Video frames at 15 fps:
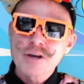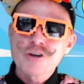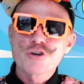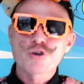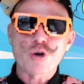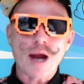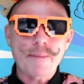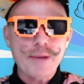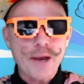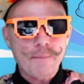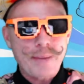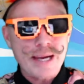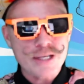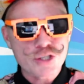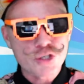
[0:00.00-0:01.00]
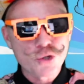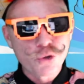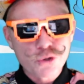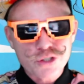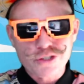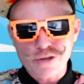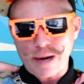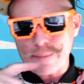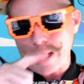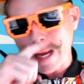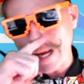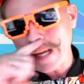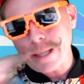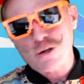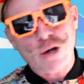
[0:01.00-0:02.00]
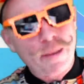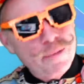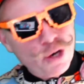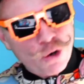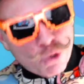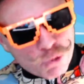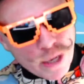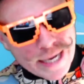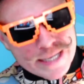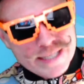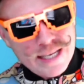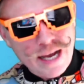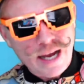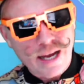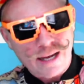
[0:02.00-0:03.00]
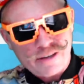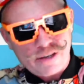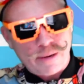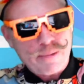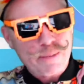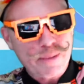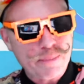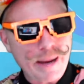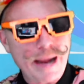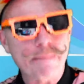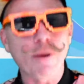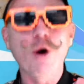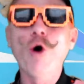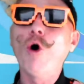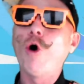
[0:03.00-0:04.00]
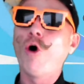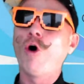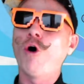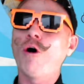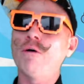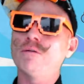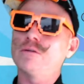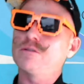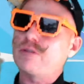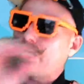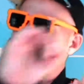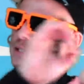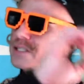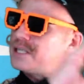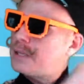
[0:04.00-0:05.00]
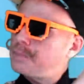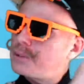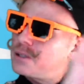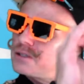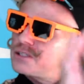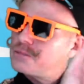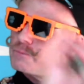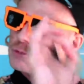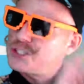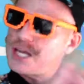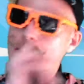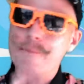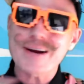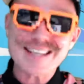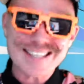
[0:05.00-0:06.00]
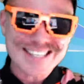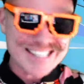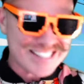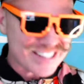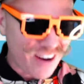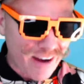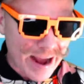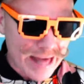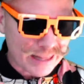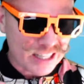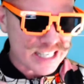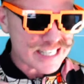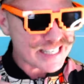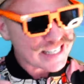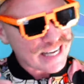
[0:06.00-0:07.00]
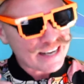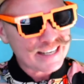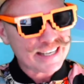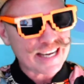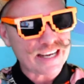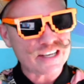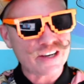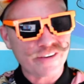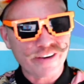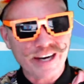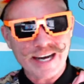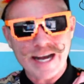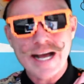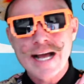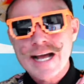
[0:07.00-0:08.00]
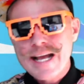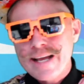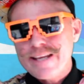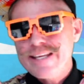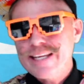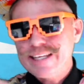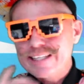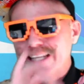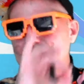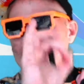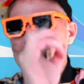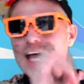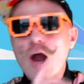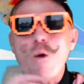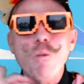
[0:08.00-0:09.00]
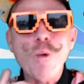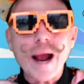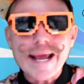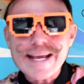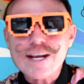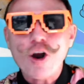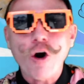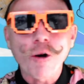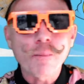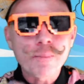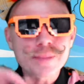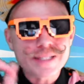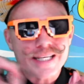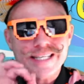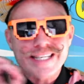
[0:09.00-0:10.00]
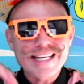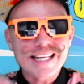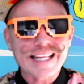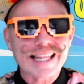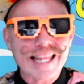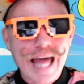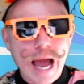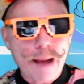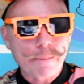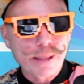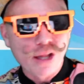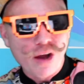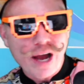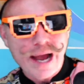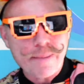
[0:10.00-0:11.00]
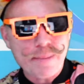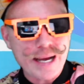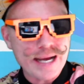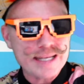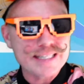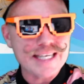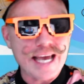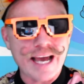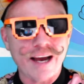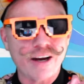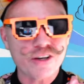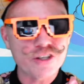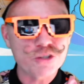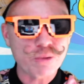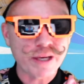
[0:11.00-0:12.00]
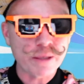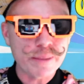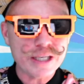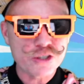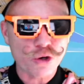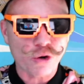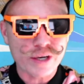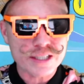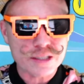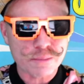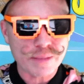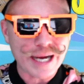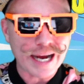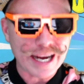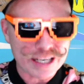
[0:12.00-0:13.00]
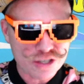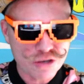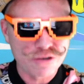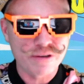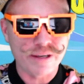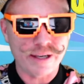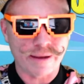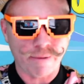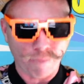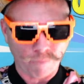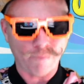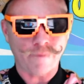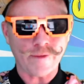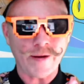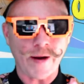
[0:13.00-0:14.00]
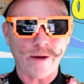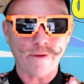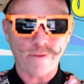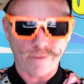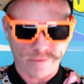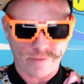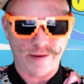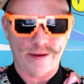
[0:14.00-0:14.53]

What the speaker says: grab your pencils, grab your ink, grab your eraser, grab your bit of paper, or grab a separate stylus and get your little Wacoms and your little Apple iPads out, because we're going to be drawing some cartooning. All right? All right,